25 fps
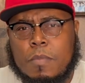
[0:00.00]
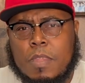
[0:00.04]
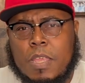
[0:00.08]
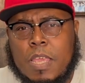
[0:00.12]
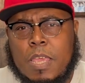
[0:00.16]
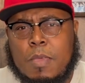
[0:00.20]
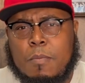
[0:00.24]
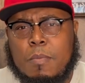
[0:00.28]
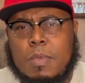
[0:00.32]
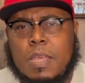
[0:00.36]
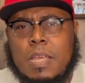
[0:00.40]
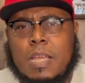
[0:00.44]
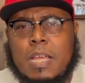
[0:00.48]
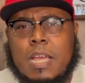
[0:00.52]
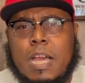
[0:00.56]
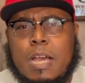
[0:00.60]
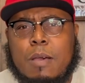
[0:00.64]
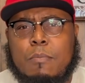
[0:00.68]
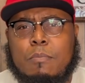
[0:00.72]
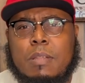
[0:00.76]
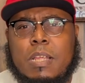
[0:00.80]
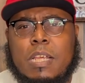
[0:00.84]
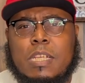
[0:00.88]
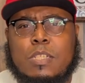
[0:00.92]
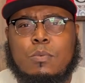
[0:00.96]
Amen.
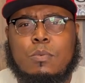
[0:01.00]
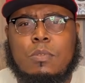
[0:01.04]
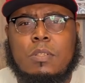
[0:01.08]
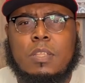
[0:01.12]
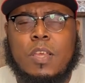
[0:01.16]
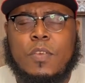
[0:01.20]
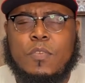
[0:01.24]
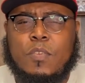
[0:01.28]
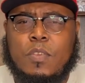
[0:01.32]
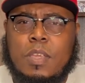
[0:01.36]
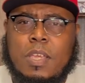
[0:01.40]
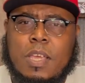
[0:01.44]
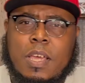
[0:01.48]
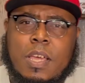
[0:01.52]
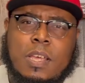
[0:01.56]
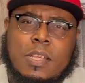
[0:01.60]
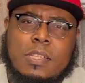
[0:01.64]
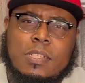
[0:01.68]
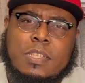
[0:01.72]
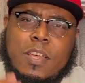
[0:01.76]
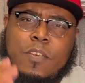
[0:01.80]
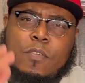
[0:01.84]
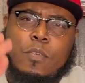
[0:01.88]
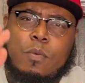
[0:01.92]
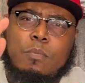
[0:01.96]
God bless you. We love you
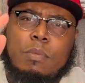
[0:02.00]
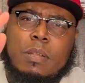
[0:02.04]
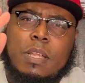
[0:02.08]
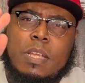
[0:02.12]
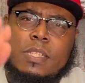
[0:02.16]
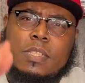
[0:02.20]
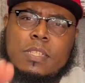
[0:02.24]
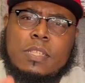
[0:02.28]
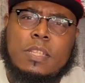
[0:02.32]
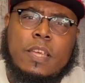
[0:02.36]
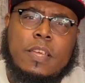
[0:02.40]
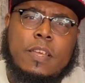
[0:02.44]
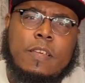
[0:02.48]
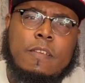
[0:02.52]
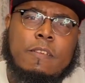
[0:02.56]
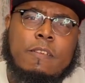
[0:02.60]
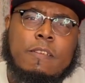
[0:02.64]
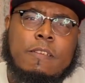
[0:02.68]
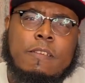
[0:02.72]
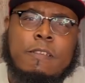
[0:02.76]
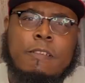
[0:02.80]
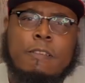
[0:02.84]
guys. Have a blessed day.